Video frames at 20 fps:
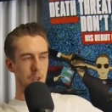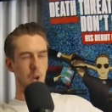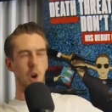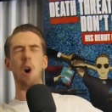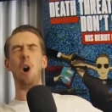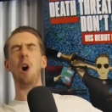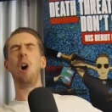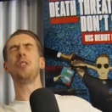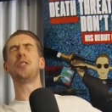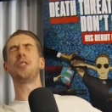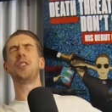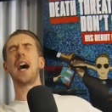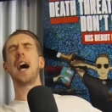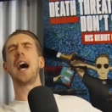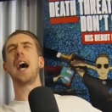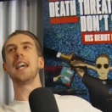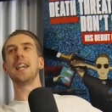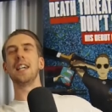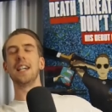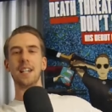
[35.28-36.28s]
All
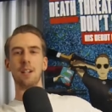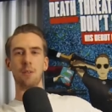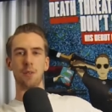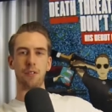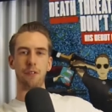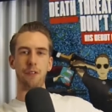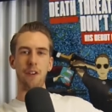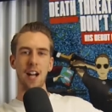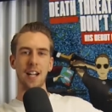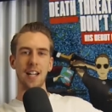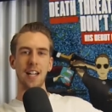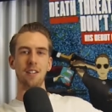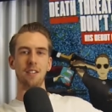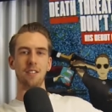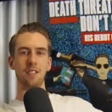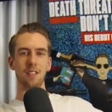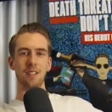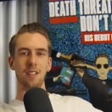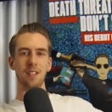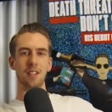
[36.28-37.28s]
day. It was
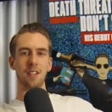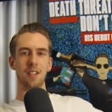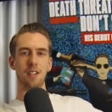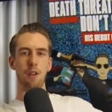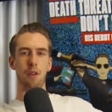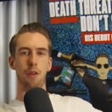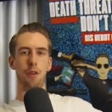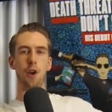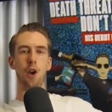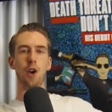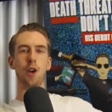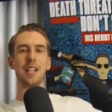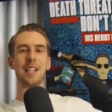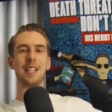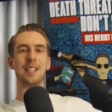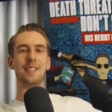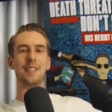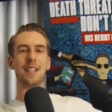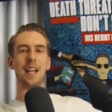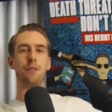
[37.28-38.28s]
fucking
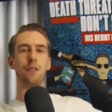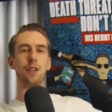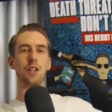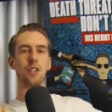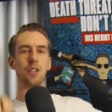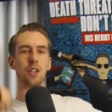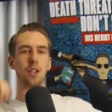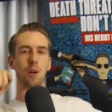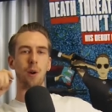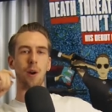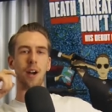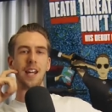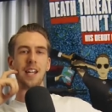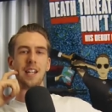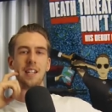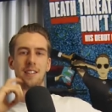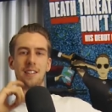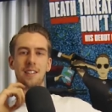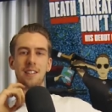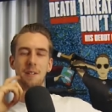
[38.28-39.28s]
37
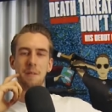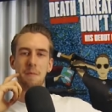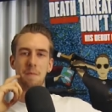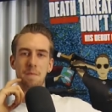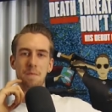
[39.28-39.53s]
degrees.